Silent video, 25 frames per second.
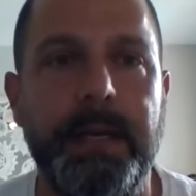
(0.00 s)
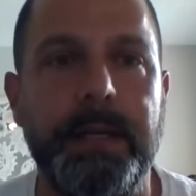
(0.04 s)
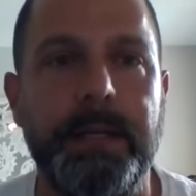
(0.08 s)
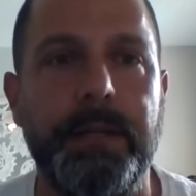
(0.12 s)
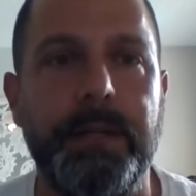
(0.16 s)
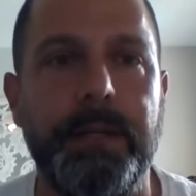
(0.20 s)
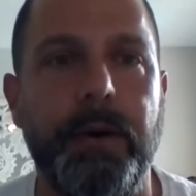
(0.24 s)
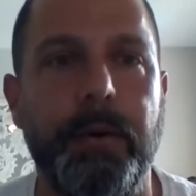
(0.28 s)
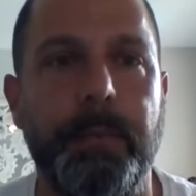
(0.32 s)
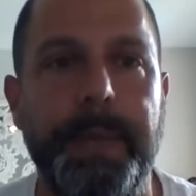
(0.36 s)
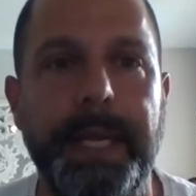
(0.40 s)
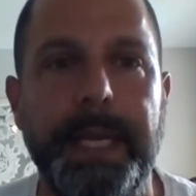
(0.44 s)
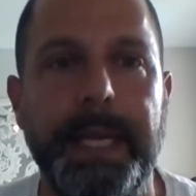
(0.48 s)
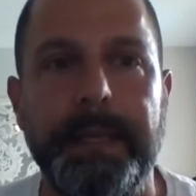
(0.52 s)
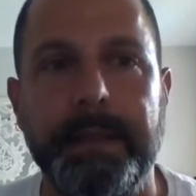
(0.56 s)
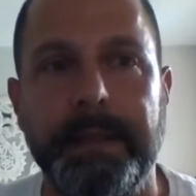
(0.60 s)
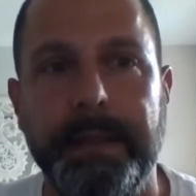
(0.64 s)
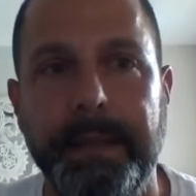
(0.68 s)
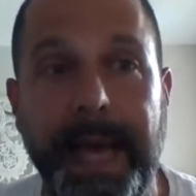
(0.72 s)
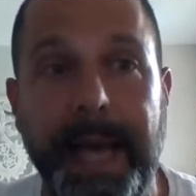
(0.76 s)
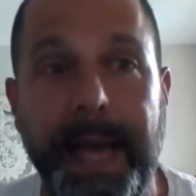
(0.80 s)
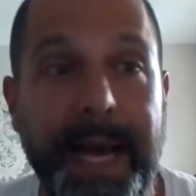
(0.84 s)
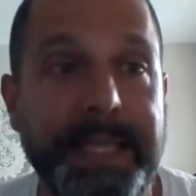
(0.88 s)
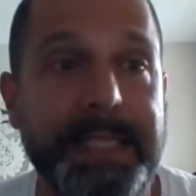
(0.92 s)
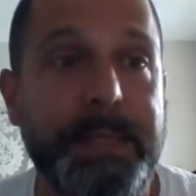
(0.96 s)
you know, being the
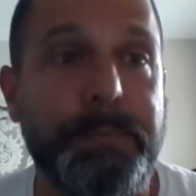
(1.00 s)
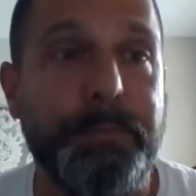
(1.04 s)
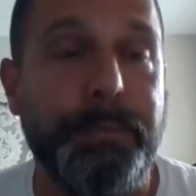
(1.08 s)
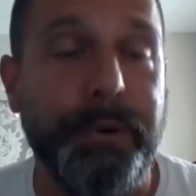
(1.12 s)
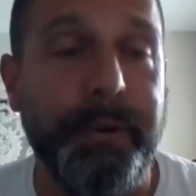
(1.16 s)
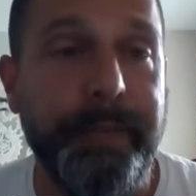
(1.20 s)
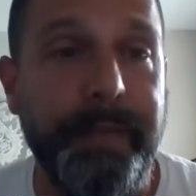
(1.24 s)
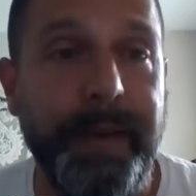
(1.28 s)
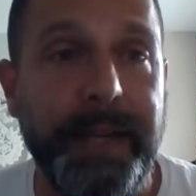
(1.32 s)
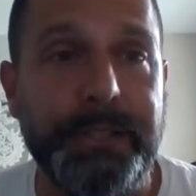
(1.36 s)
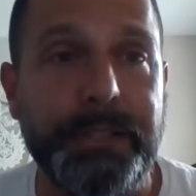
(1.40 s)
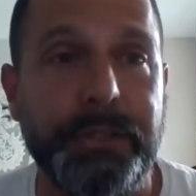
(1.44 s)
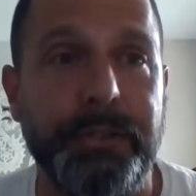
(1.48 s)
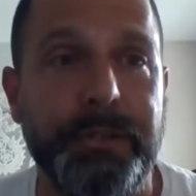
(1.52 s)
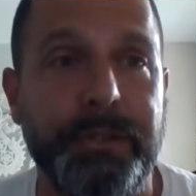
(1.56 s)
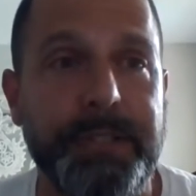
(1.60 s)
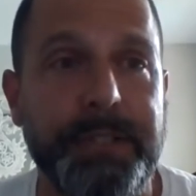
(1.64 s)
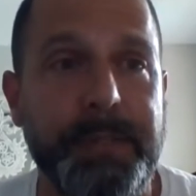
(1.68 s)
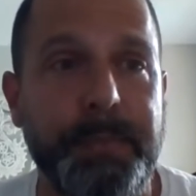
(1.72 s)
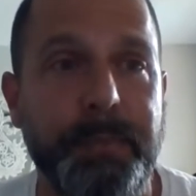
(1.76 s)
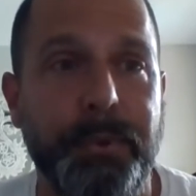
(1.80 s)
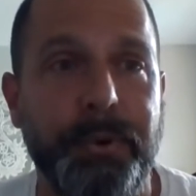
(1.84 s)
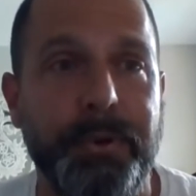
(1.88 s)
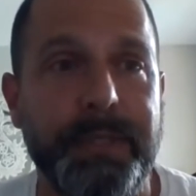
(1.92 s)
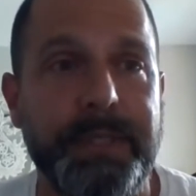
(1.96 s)
last professional
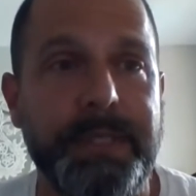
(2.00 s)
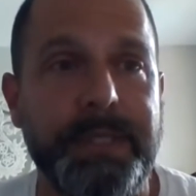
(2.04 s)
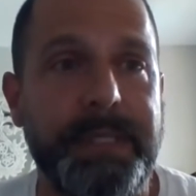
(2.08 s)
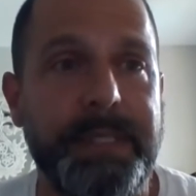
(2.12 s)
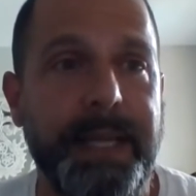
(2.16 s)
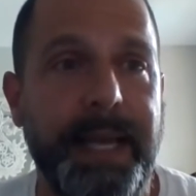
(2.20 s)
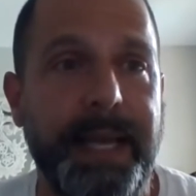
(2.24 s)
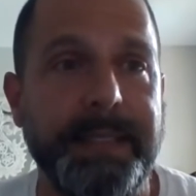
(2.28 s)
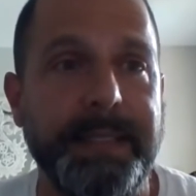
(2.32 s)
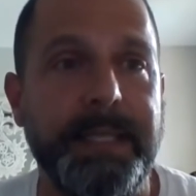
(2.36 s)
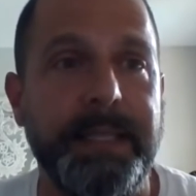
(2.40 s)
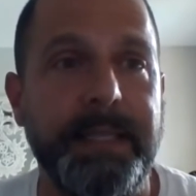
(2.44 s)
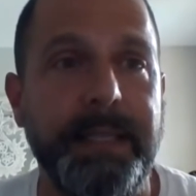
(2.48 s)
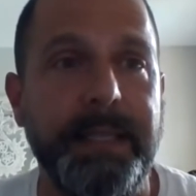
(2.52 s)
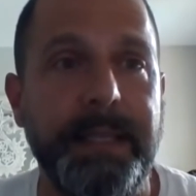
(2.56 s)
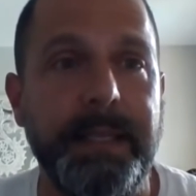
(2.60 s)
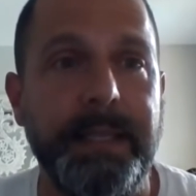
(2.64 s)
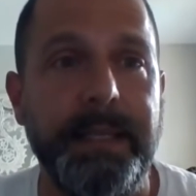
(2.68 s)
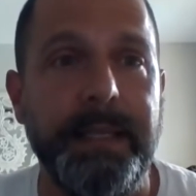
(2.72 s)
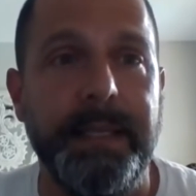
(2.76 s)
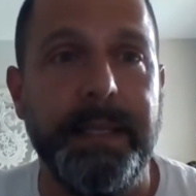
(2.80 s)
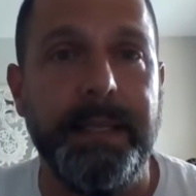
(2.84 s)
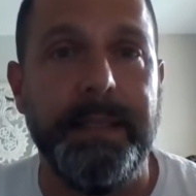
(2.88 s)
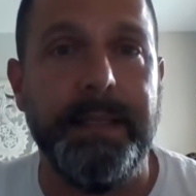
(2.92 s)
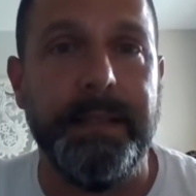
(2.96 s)
sports
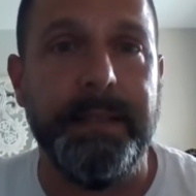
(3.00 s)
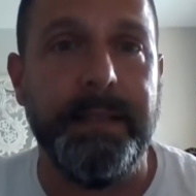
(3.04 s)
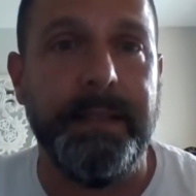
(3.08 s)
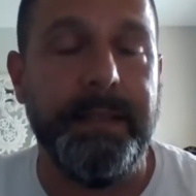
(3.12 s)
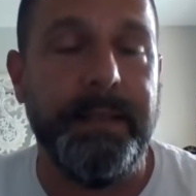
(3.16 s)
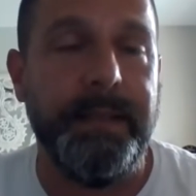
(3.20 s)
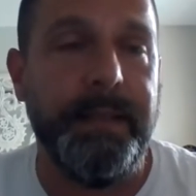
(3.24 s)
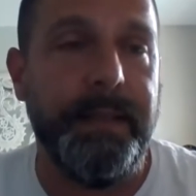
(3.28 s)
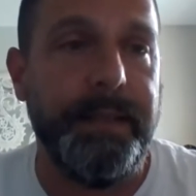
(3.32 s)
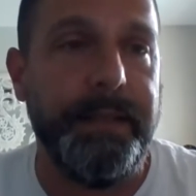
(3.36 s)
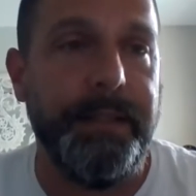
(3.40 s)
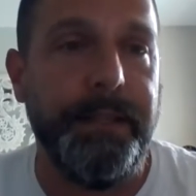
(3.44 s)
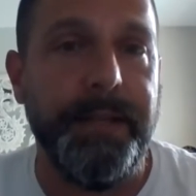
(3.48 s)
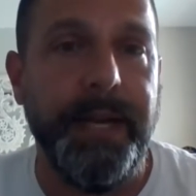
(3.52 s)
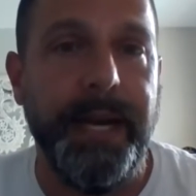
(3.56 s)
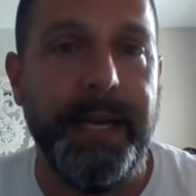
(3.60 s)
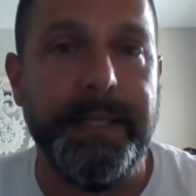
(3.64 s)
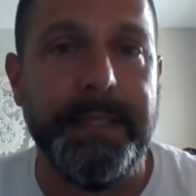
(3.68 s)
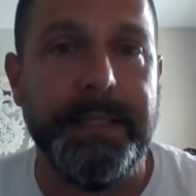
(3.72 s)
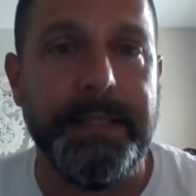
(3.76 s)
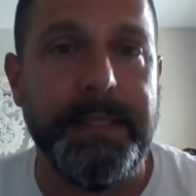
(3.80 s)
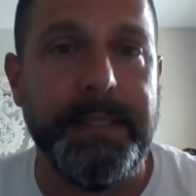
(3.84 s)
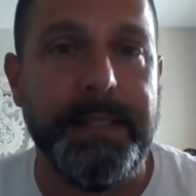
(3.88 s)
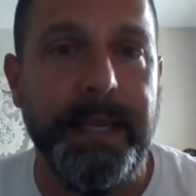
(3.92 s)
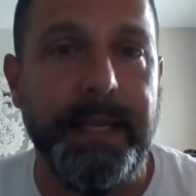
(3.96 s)
entity in, in the
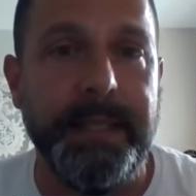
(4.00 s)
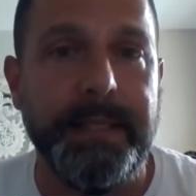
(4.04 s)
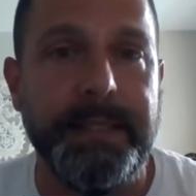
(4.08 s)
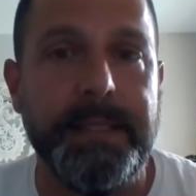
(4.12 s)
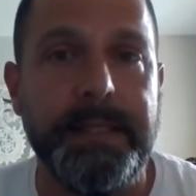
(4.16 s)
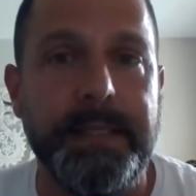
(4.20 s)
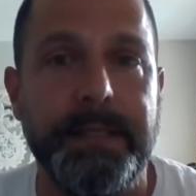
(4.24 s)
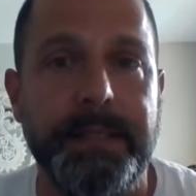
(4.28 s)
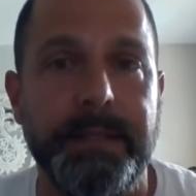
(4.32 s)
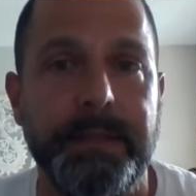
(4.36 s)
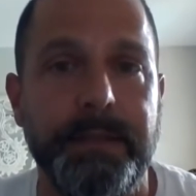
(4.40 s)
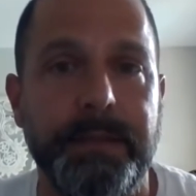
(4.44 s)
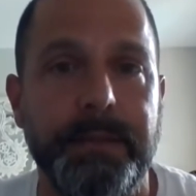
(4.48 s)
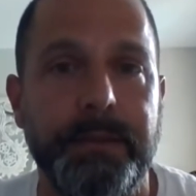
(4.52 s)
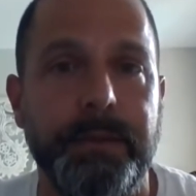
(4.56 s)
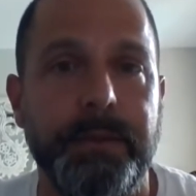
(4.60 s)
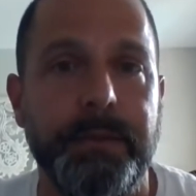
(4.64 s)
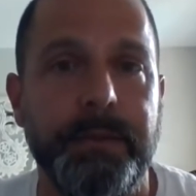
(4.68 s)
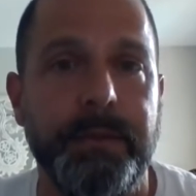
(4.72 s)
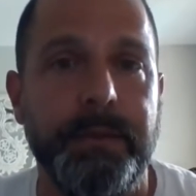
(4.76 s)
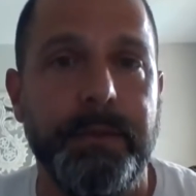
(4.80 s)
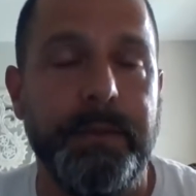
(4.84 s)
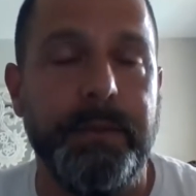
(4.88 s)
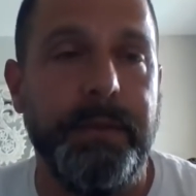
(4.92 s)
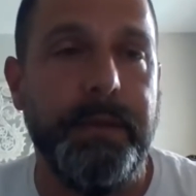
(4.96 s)
United States
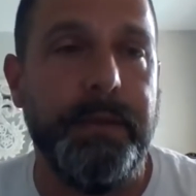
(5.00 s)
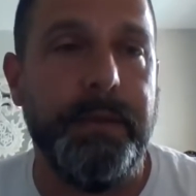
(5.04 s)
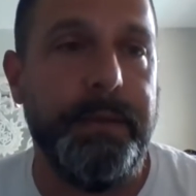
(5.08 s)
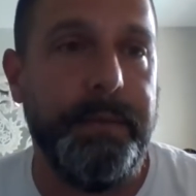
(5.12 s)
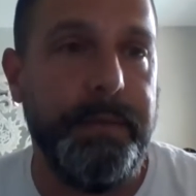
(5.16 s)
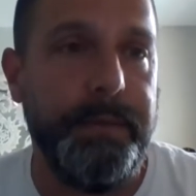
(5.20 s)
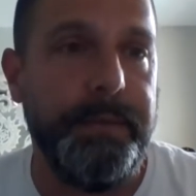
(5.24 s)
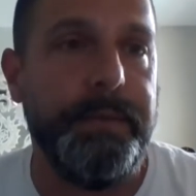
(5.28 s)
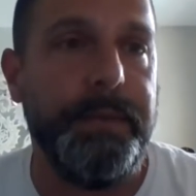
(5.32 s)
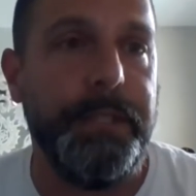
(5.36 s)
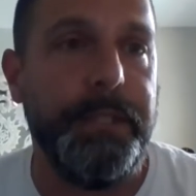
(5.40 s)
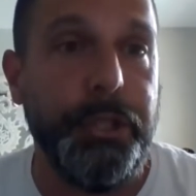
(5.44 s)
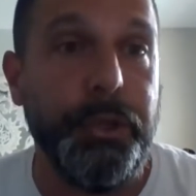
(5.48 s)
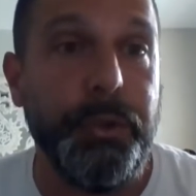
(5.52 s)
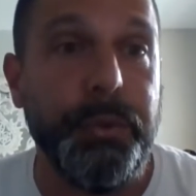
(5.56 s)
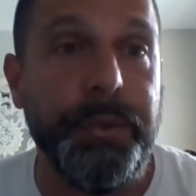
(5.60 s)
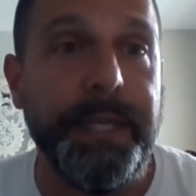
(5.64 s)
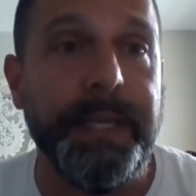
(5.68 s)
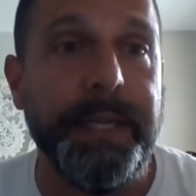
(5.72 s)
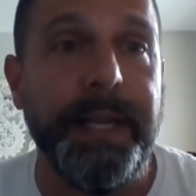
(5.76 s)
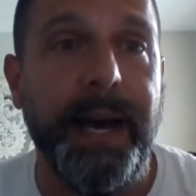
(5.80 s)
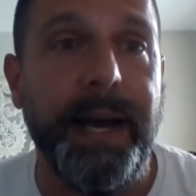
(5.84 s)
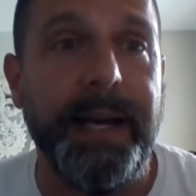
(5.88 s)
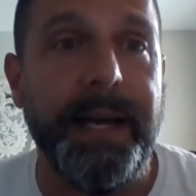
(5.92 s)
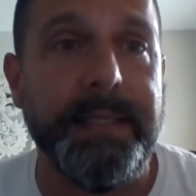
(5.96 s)
to
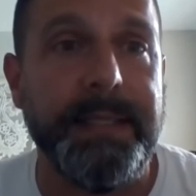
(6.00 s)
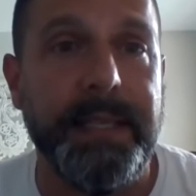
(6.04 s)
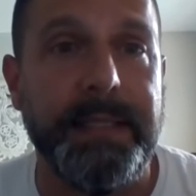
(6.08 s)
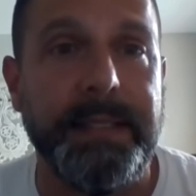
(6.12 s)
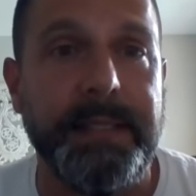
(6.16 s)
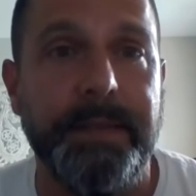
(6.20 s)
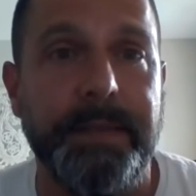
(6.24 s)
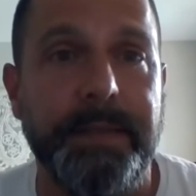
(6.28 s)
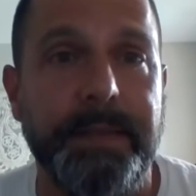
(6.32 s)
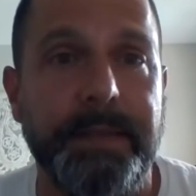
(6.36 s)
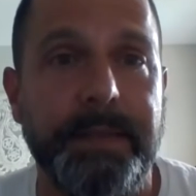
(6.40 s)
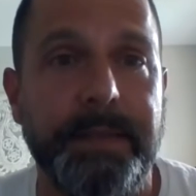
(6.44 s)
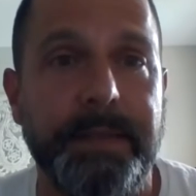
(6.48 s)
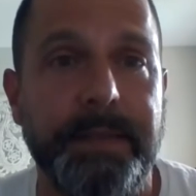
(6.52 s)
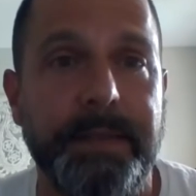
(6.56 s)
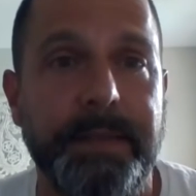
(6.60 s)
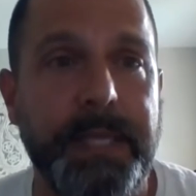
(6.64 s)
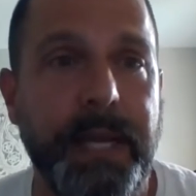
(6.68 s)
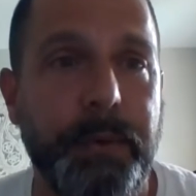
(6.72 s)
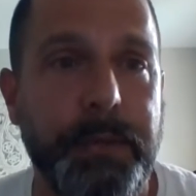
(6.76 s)
unionize as officials.